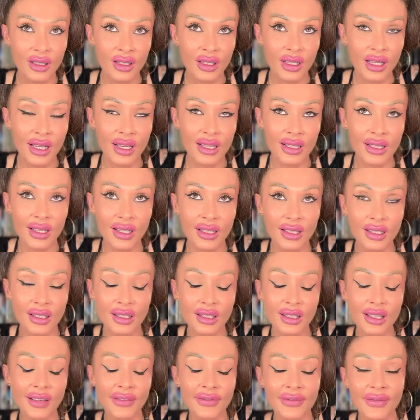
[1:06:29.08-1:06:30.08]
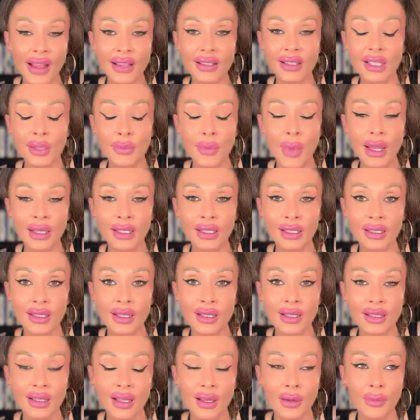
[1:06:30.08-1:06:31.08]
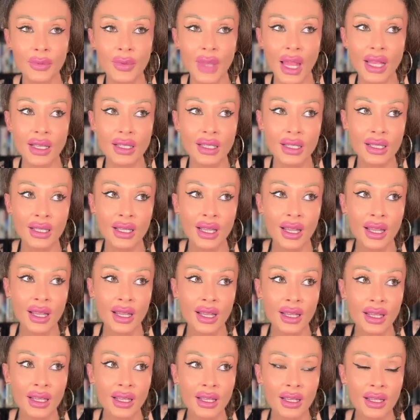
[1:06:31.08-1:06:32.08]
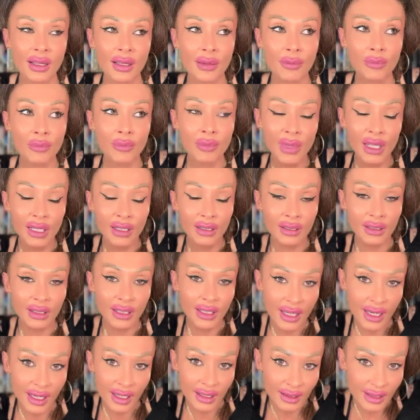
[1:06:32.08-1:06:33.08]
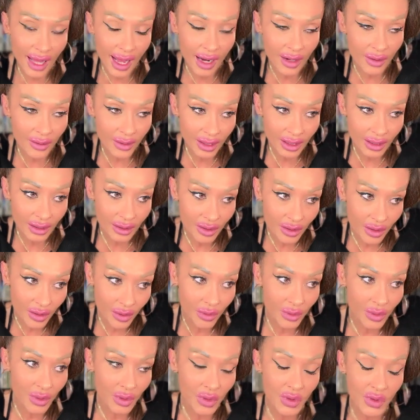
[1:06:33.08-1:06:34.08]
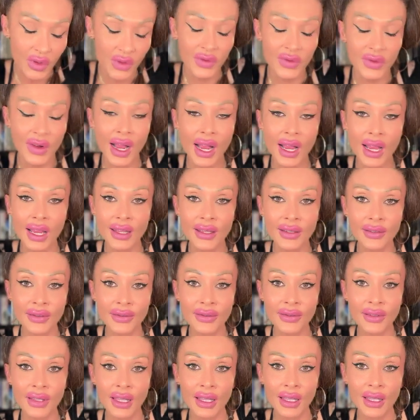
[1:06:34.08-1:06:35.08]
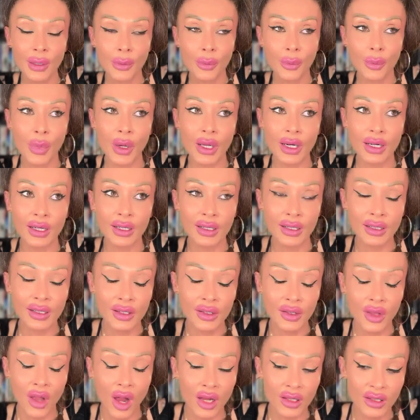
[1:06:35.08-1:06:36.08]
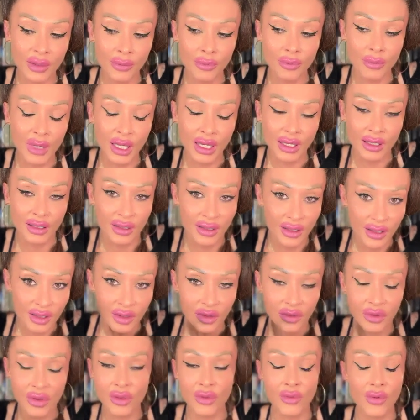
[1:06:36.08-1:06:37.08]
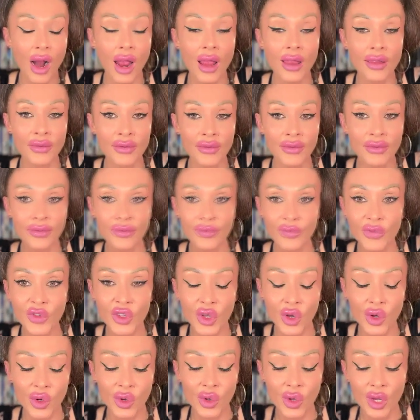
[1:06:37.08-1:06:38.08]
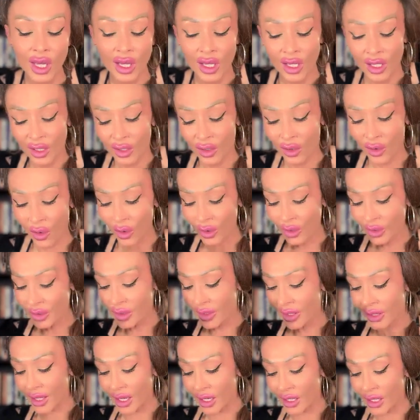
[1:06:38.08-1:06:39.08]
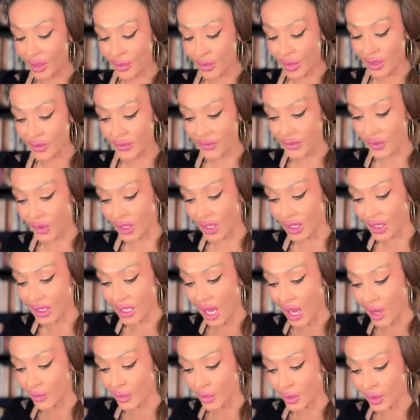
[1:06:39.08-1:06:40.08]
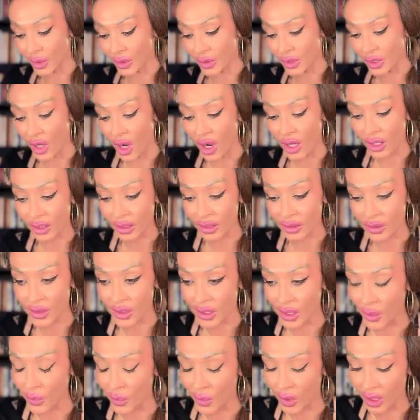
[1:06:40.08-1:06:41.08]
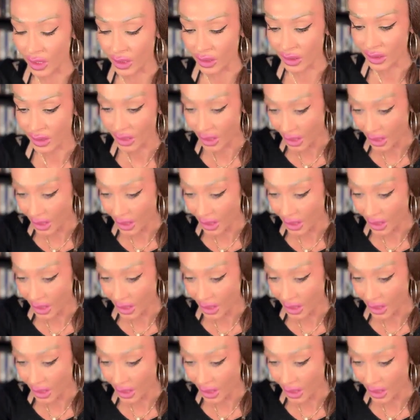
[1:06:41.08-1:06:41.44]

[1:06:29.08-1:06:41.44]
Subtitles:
is a defense mechanism that's merely allowing you to survive, but it is not the means to thrive. So going to therapy, for example, talking to someone,